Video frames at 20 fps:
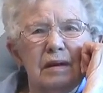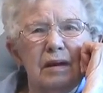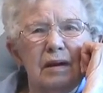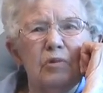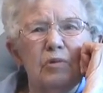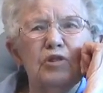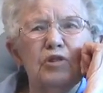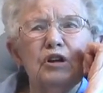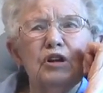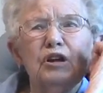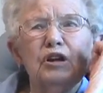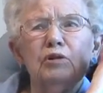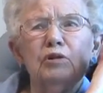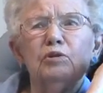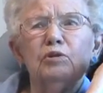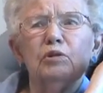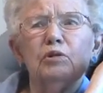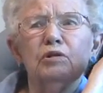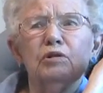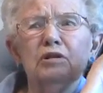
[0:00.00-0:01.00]
Well, then
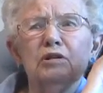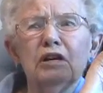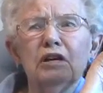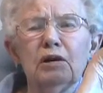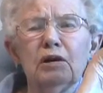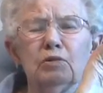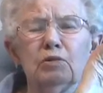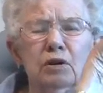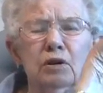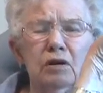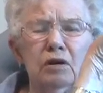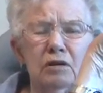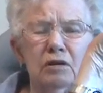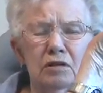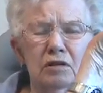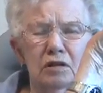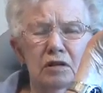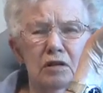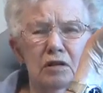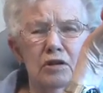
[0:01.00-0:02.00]
Henry and Dad and
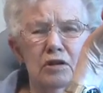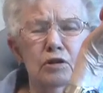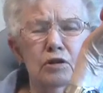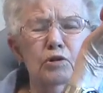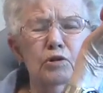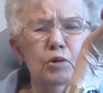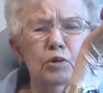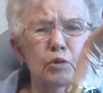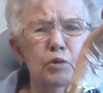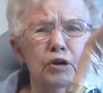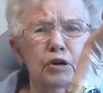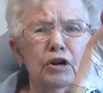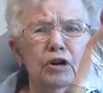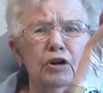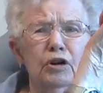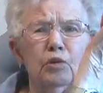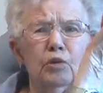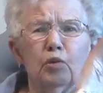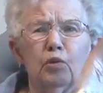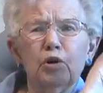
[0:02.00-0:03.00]
Theodore were
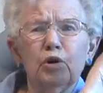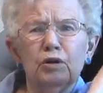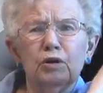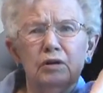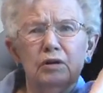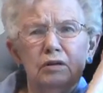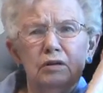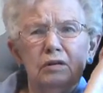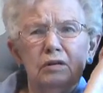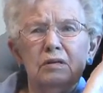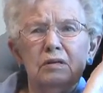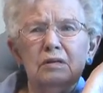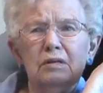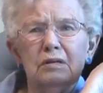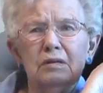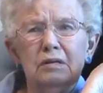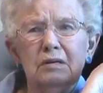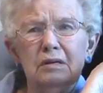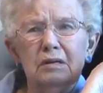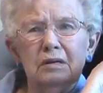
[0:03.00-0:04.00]
cutting wood,
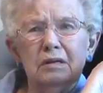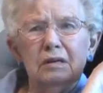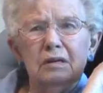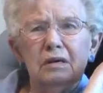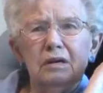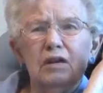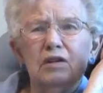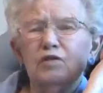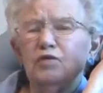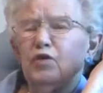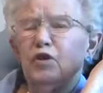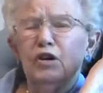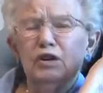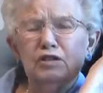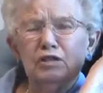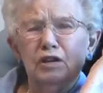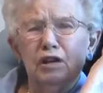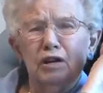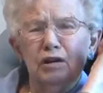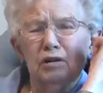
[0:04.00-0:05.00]
as far as
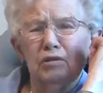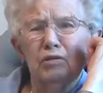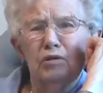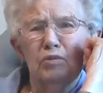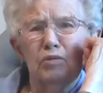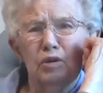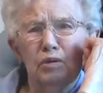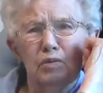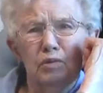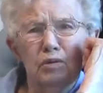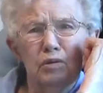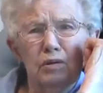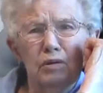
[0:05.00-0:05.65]
I can remember.